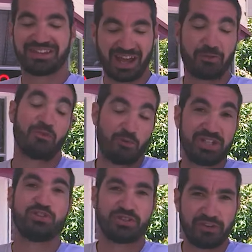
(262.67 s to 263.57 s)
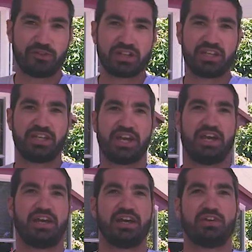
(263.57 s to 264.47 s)
what we do differently
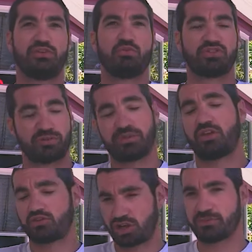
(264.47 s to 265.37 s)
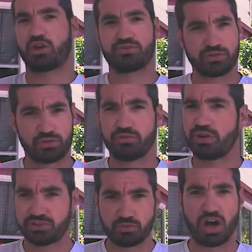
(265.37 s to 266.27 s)
and what some of the other shops also do
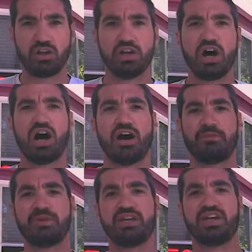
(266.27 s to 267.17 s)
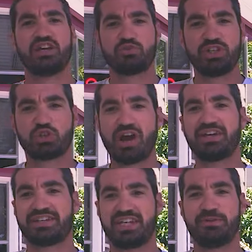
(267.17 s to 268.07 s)
as well, is we
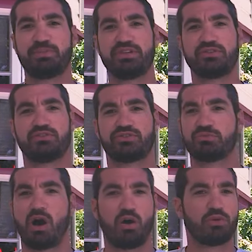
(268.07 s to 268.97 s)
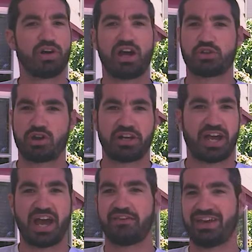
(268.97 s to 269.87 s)
try to keep it small. We're not trying
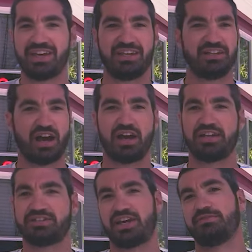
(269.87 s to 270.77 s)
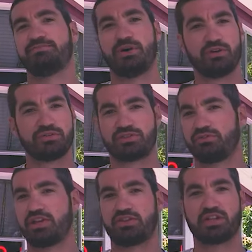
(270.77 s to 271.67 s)
to have 8, 9, 10 boats
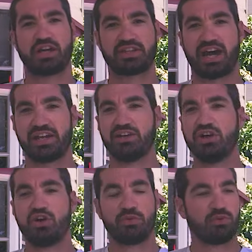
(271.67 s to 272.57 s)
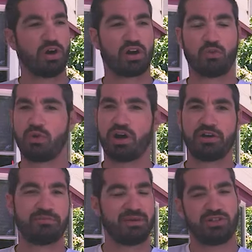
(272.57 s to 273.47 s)
or anything like that. We want our
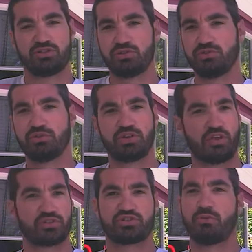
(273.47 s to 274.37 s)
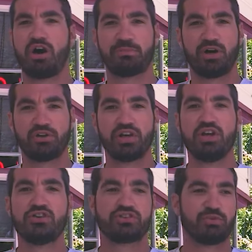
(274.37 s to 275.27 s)
one, maybe two, another small boat,
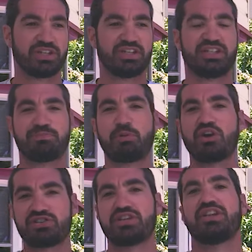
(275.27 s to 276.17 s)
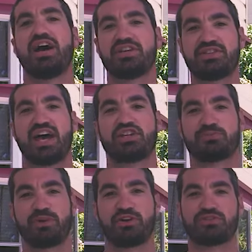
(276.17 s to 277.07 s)
so we can personalize that
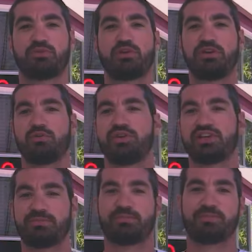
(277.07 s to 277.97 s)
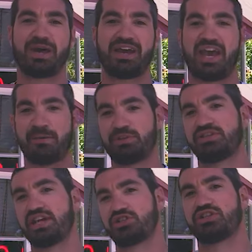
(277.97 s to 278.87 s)
experience. We could pay
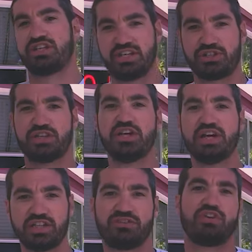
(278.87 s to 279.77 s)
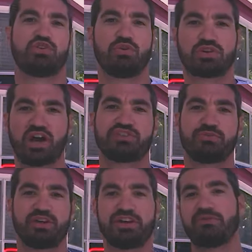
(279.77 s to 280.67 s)
ample attention to each individual
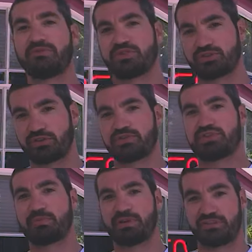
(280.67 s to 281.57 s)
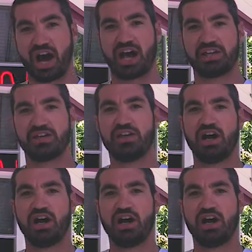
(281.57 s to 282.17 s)
customer and give them the service they provide.